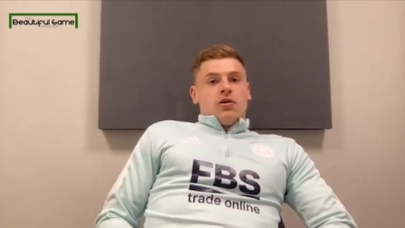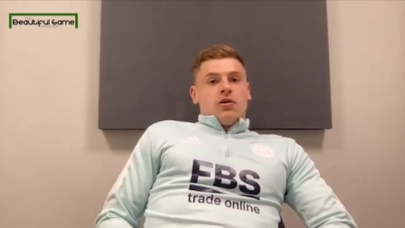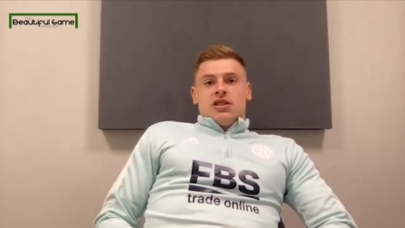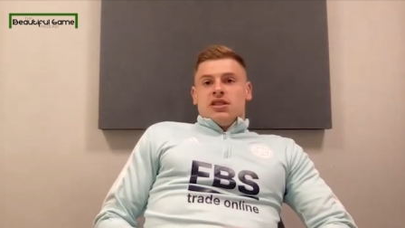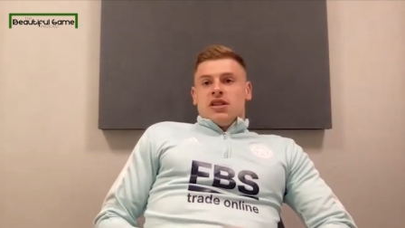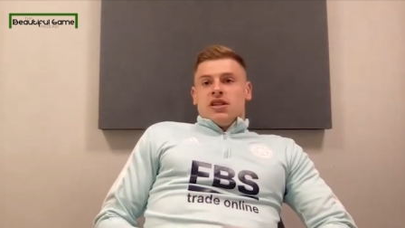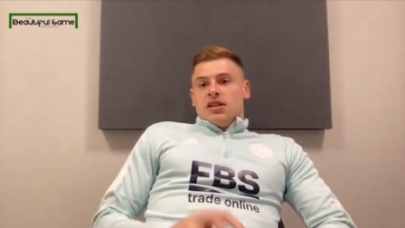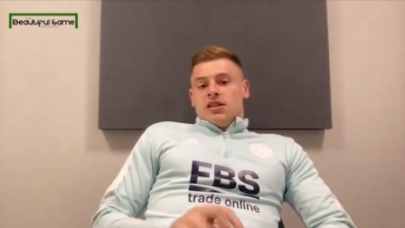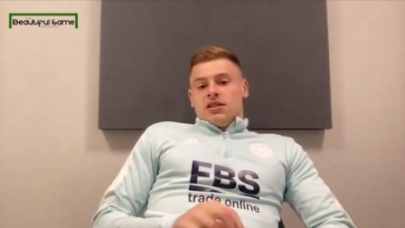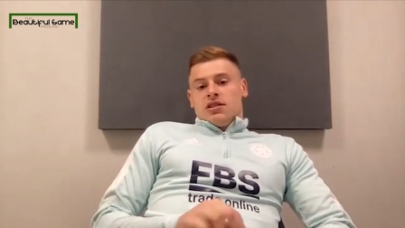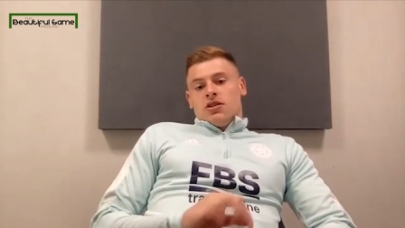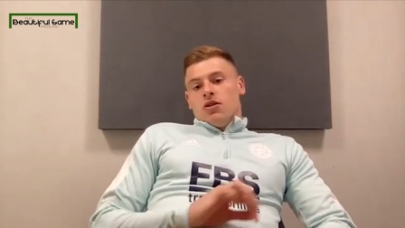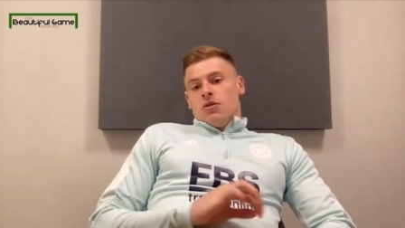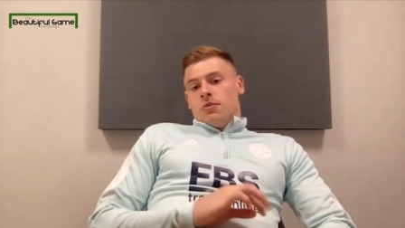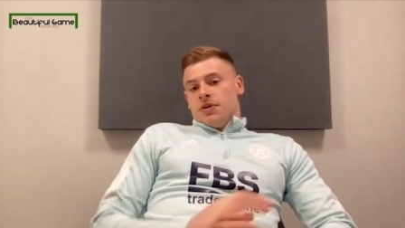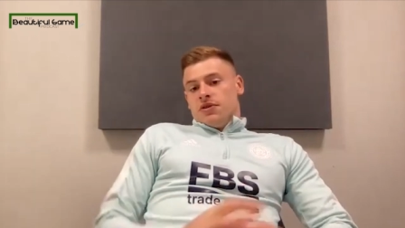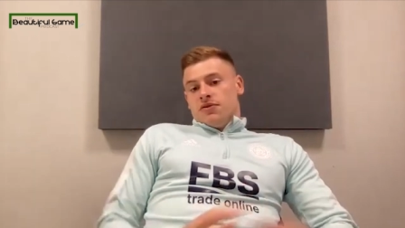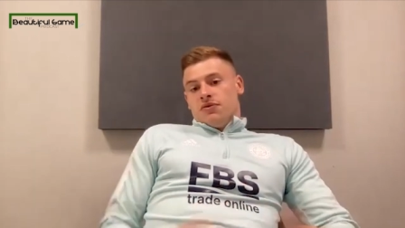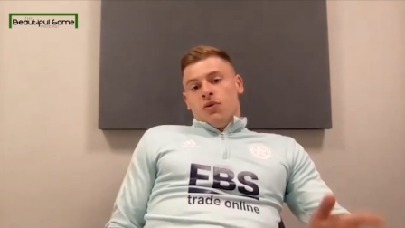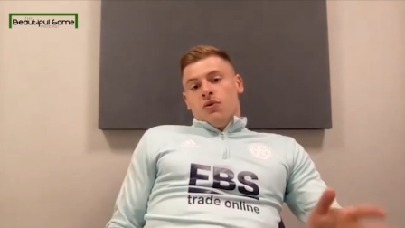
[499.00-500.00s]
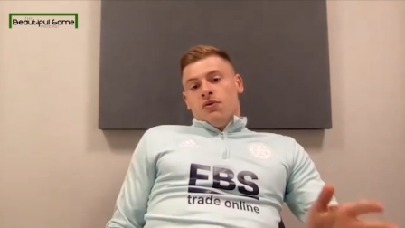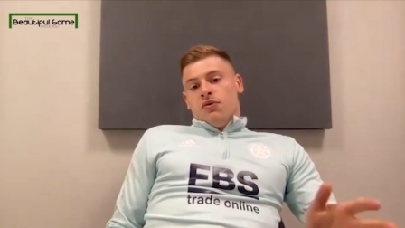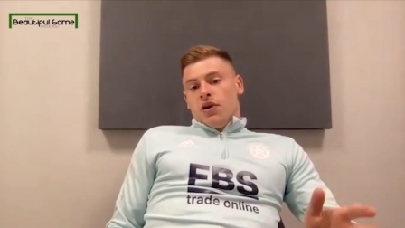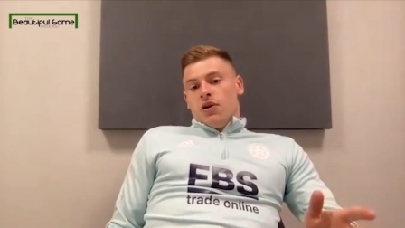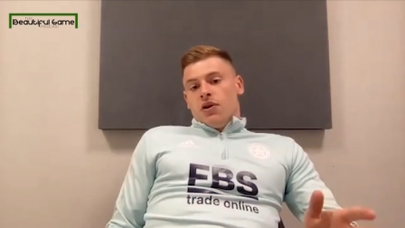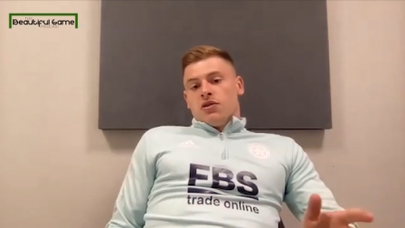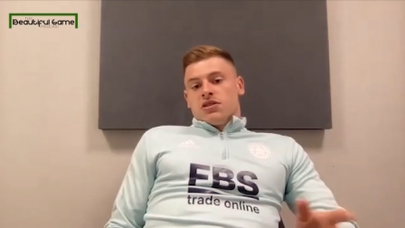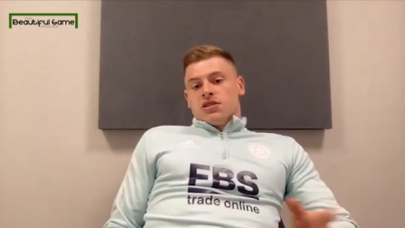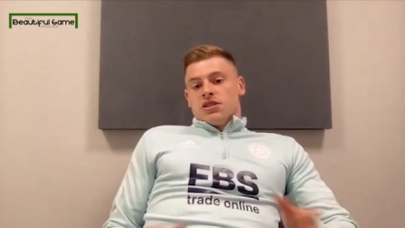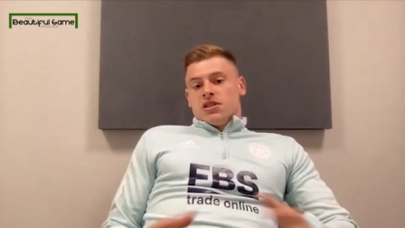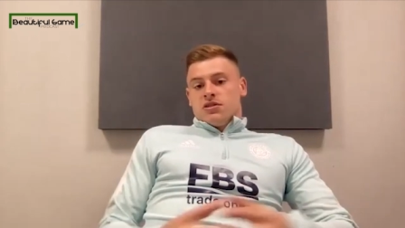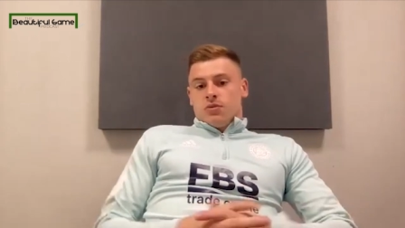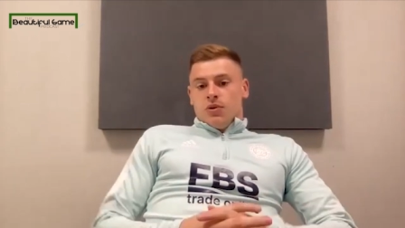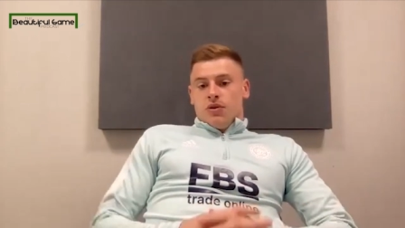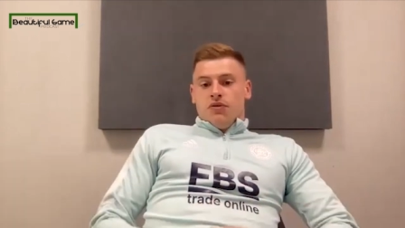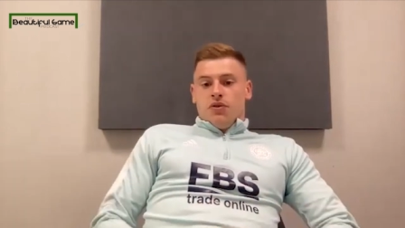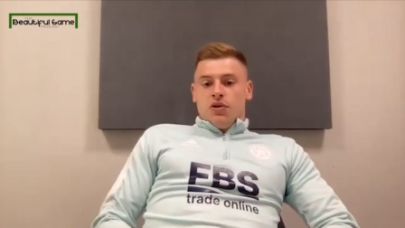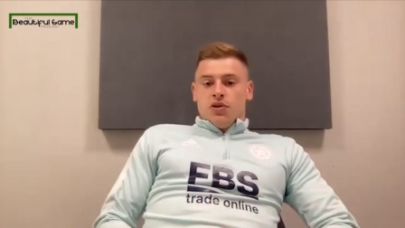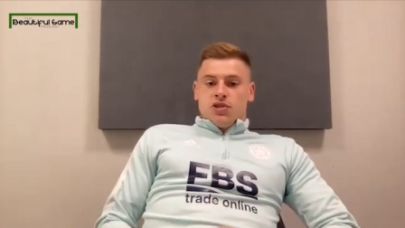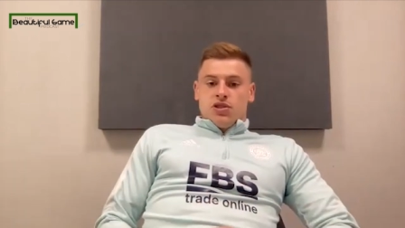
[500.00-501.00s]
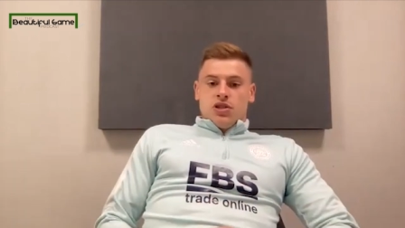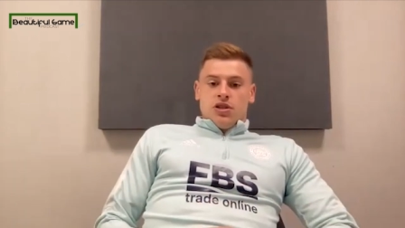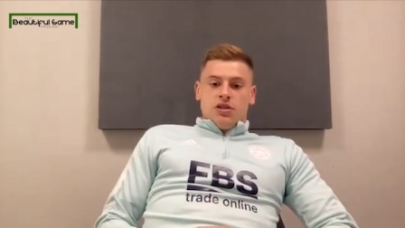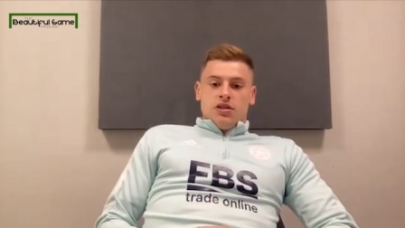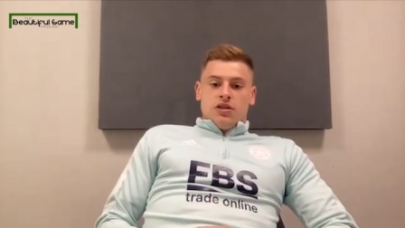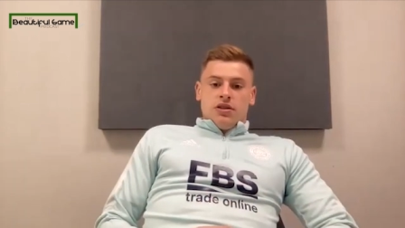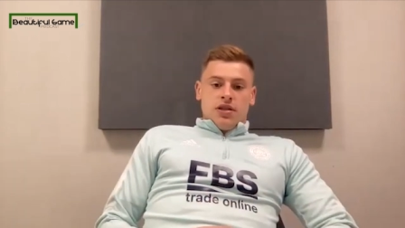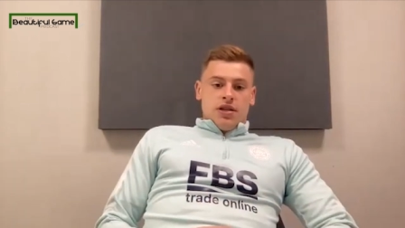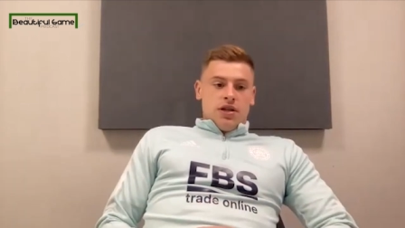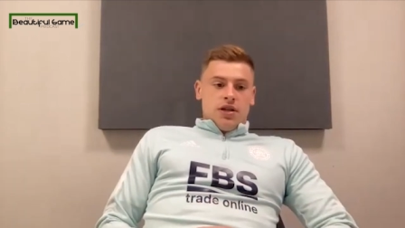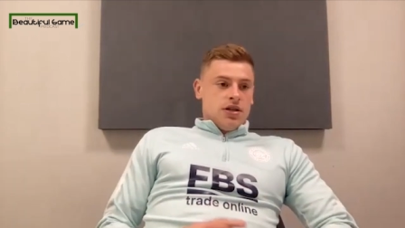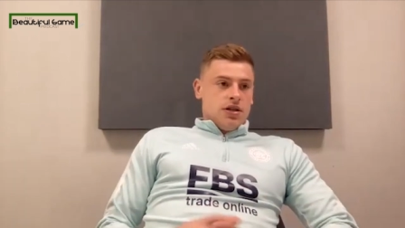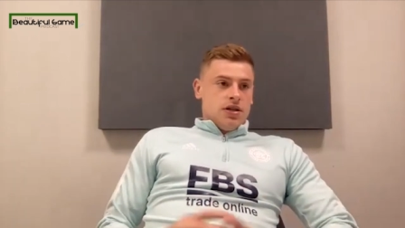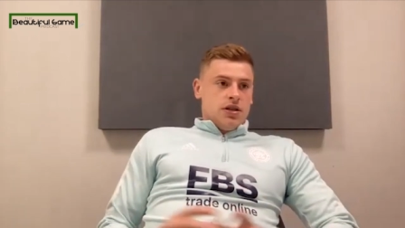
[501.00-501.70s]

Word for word: whilst he's at this club, his full focus is with us and,